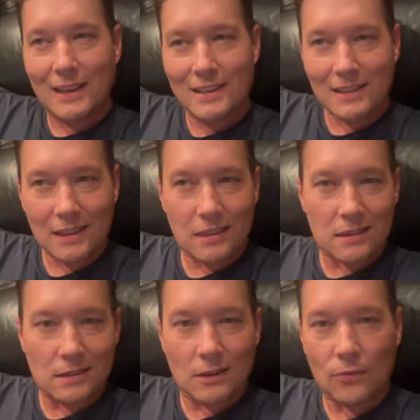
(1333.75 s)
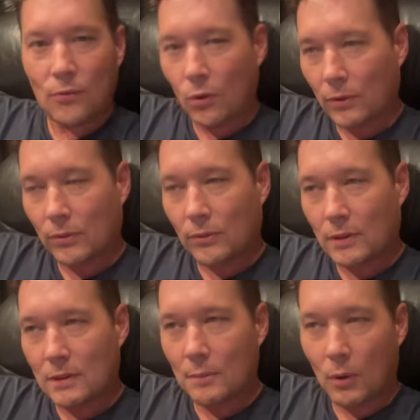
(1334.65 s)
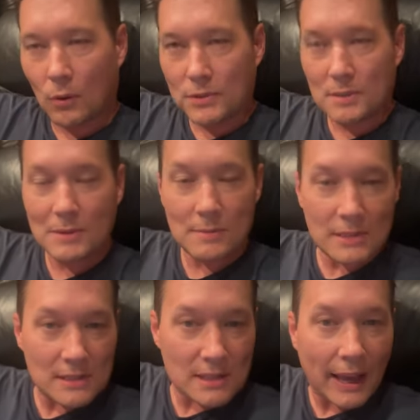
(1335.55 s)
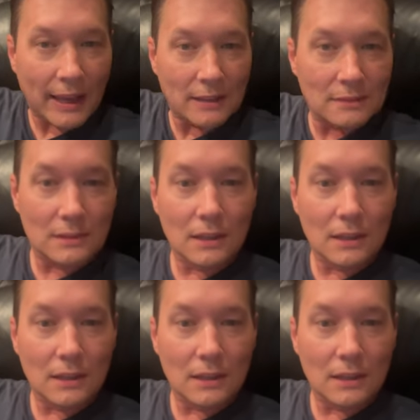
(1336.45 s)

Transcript: He's like third or fourth in the poll. Sometimes he's second.